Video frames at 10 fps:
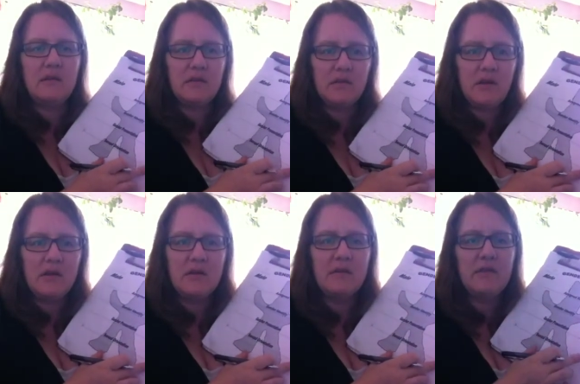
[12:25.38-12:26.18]
they're
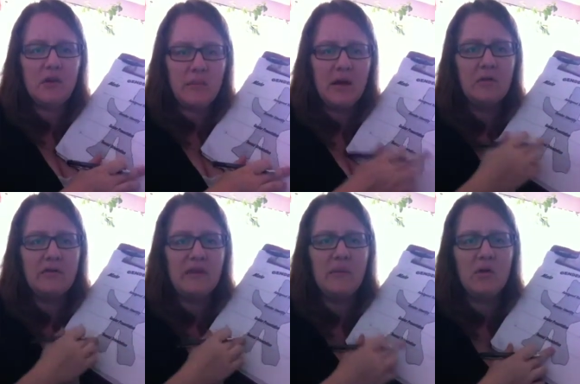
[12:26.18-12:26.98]
not you know male or
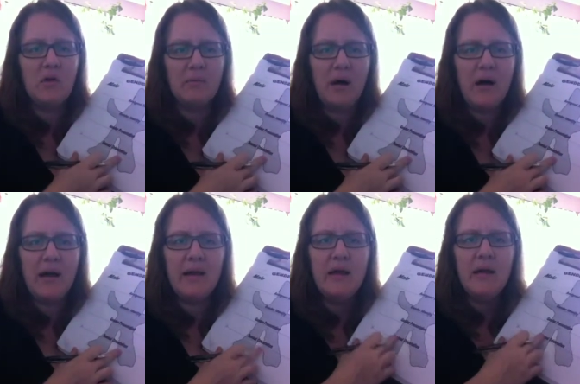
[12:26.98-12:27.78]
female or
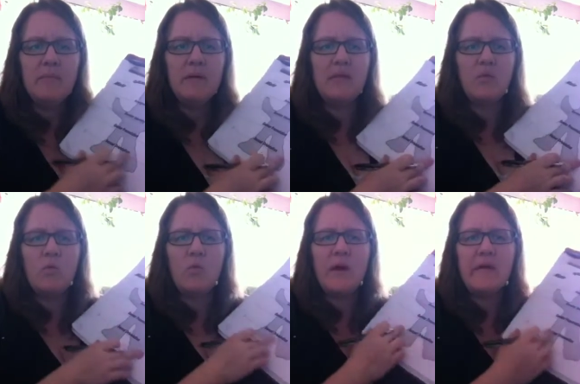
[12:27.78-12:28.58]
bi, but
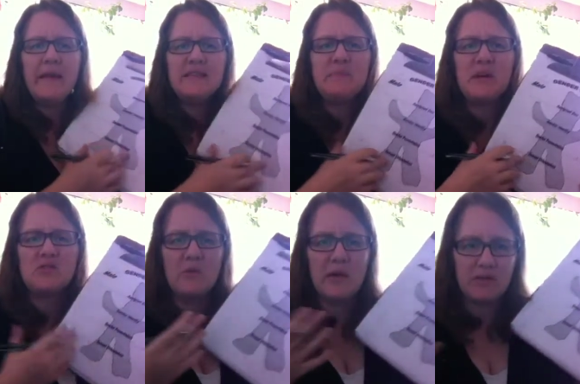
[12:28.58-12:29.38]
where in that
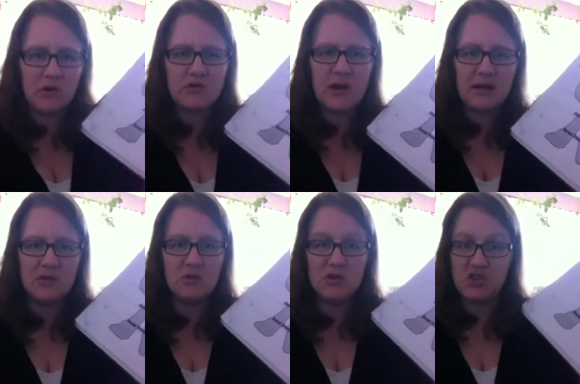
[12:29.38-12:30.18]
spectrum, if you're
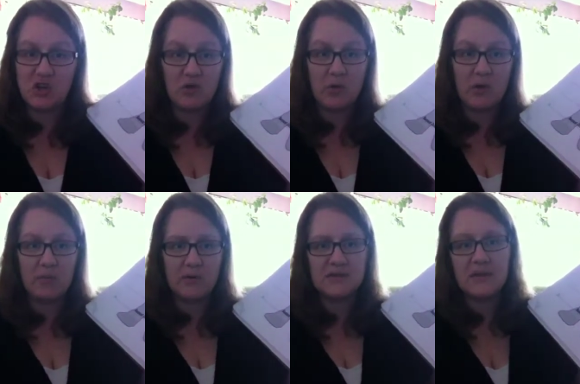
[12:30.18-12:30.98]
attracted to a genderqueer
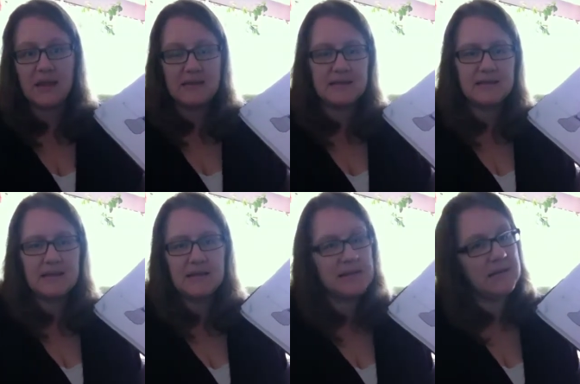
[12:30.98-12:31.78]
person, that is to
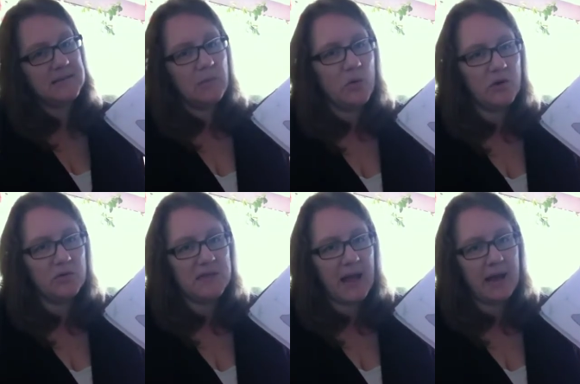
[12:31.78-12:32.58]
say, say someone
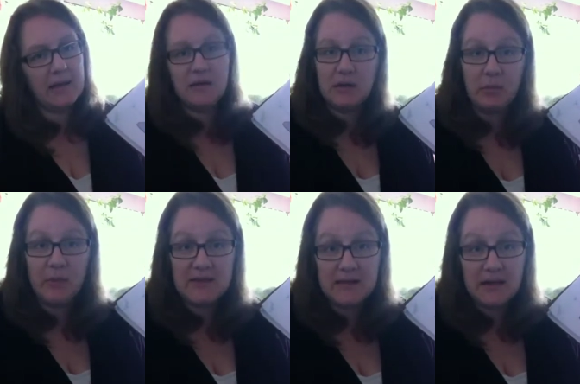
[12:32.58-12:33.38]
who's had a double
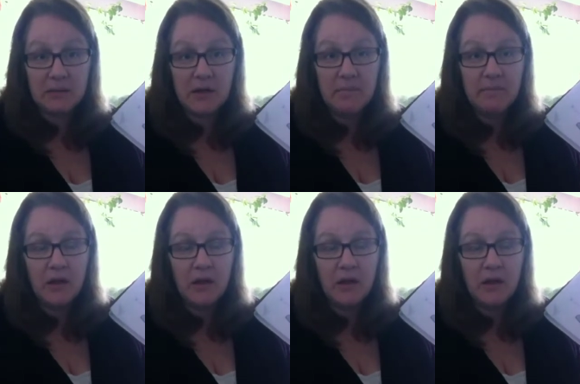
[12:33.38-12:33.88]
mastectomy,